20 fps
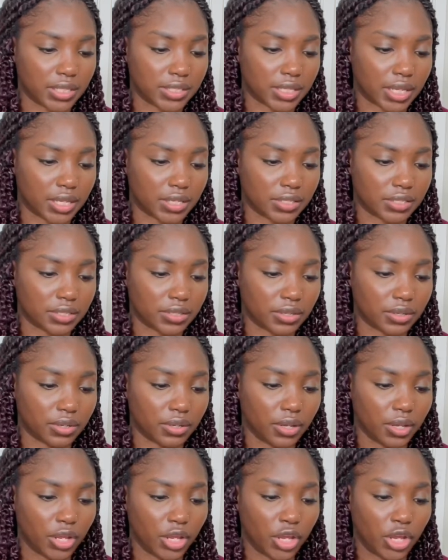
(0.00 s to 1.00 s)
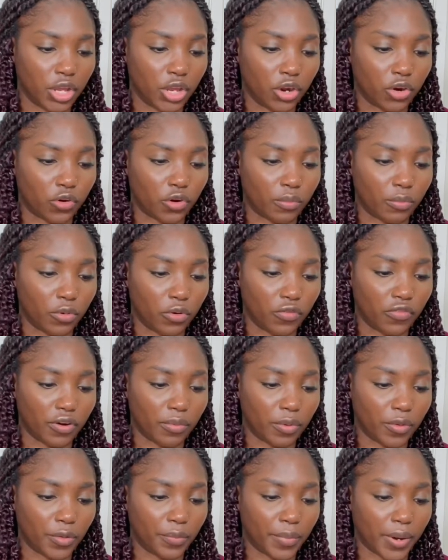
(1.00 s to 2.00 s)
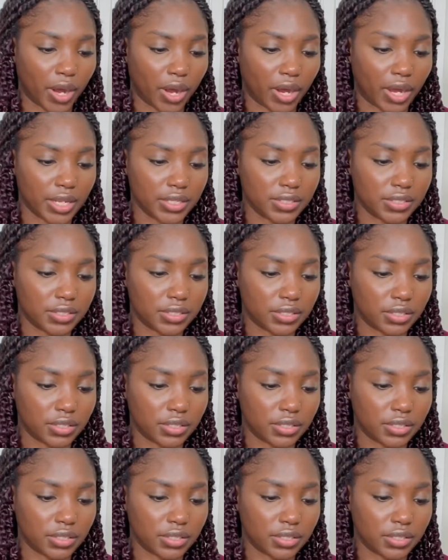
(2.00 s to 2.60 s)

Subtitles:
into removable pot.